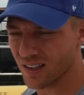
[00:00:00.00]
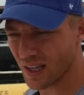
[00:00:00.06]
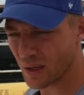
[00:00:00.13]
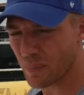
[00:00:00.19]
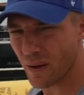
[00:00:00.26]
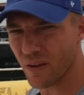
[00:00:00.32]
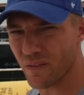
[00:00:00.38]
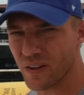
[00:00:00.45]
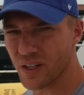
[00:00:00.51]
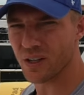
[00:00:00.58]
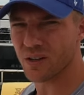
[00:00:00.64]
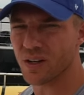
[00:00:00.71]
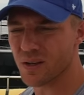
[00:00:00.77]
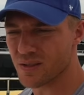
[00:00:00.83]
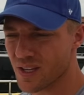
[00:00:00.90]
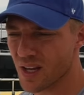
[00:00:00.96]
Lake Powell video
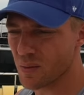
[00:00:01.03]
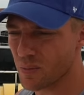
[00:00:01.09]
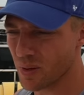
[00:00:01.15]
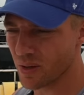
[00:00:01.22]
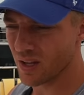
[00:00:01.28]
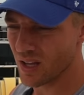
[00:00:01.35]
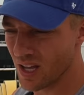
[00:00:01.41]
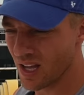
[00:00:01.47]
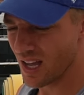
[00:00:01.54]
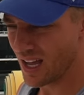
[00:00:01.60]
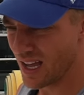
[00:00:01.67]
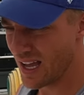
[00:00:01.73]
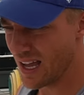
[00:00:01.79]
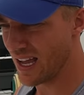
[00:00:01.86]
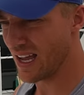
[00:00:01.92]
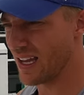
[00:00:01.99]
goes up
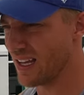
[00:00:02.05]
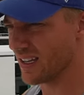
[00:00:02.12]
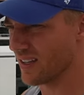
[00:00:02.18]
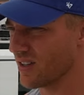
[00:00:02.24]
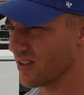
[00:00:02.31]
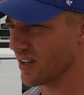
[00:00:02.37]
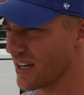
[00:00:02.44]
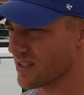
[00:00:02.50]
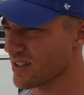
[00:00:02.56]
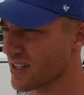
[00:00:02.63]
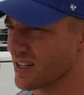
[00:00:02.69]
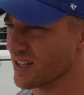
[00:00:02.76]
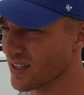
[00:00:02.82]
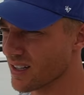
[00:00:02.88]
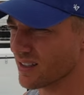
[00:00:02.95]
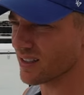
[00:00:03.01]
and you guys will get
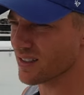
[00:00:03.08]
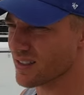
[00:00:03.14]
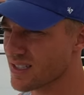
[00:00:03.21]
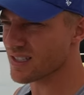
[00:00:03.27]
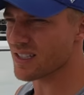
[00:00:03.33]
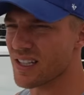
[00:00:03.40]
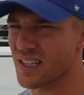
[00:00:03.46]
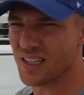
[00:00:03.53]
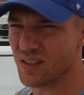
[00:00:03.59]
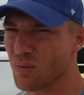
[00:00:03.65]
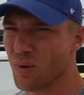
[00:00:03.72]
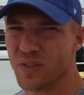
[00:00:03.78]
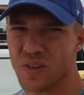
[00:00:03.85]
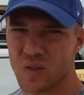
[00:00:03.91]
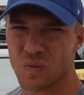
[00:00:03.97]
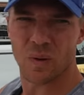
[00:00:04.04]
to see
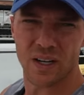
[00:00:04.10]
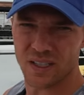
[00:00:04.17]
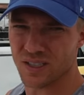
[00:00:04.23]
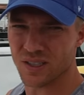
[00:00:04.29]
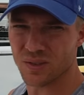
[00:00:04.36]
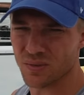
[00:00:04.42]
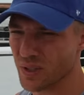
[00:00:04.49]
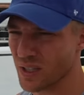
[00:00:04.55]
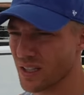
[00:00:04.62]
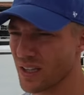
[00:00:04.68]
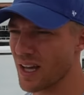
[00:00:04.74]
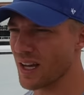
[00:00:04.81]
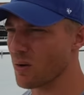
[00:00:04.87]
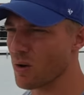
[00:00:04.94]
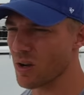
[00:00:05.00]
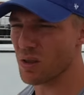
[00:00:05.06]
what this place is really
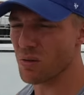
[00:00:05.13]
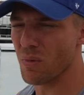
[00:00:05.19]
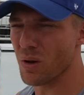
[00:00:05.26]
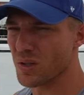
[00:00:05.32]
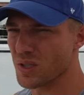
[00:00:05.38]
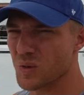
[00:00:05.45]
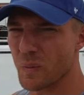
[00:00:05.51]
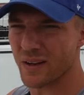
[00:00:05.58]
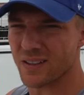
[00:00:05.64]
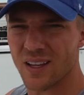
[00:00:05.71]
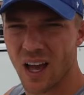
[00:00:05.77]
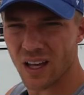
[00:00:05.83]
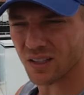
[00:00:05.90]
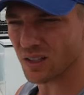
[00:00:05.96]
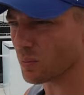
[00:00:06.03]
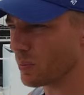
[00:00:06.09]
like. One of the most
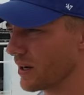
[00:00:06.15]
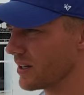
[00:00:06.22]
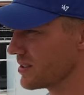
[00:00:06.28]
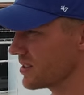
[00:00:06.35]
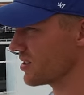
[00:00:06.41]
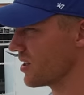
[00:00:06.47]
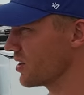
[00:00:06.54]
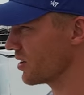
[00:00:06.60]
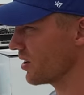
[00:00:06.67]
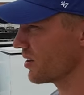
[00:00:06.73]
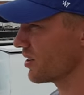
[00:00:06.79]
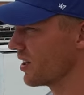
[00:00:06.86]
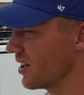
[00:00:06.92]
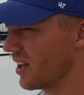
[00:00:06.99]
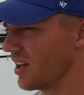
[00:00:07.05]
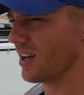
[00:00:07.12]
spectacular places on earth.
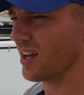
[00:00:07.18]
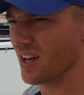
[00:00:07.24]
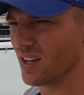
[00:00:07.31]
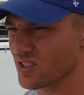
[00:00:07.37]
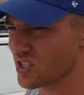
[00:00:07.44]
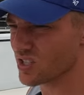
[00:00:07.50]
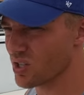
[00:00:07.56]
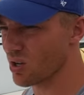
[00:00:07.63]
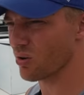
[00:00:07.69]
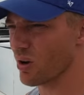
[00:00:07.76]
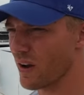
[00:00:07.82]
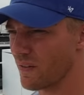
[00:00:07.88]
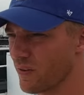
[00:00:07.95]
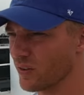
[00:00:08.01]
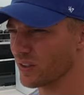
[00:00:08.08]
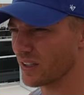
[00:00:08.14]
Just so
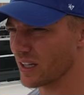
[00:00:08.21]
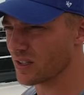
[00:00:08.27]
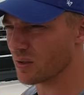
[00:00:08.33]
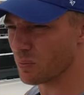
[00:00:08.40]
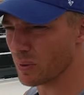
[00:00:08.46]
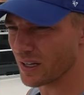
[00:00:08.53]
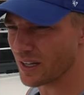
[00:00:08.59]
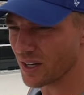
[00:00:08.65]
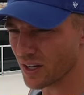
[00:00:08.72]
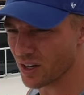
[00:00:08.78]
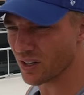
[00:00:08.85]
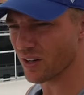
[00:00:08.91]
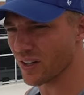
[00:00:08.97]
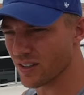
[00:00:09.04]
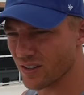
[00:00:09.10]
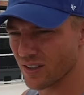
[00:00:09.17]
grateful to get to be
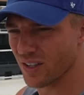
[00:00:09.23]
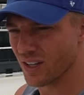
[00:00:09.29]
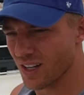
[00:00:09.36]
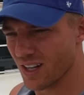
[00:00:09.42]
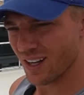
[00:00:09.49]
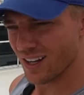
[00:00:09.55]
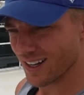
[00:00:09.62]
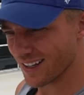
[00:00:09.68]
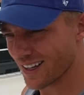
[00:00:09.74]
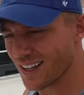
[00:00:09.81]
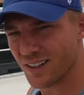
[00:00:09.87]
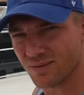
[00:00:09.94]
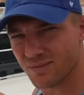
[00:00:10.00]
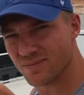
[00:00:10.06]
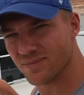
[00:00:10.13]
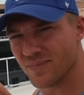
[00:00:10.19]
here and
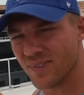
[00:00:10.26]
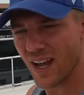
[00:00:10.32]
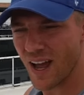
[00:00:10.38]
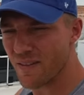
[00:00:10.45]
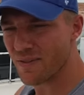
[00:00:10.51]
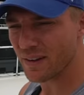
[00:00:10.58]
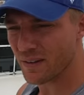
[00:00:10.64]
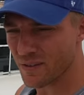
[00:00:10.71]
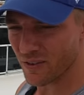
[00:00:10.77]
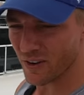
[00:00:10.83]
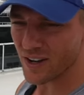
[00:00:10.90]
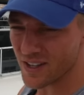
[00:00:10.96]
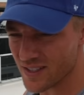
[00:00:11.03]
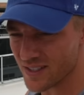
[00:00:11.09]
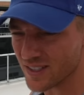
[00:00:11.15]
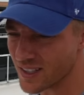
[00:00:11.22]
again, having
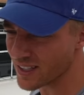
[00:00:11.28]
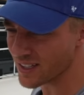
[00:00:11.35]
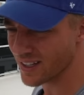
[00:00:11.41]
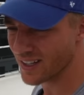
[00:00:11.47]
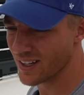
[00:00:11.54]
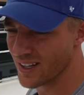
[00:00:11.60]
friends that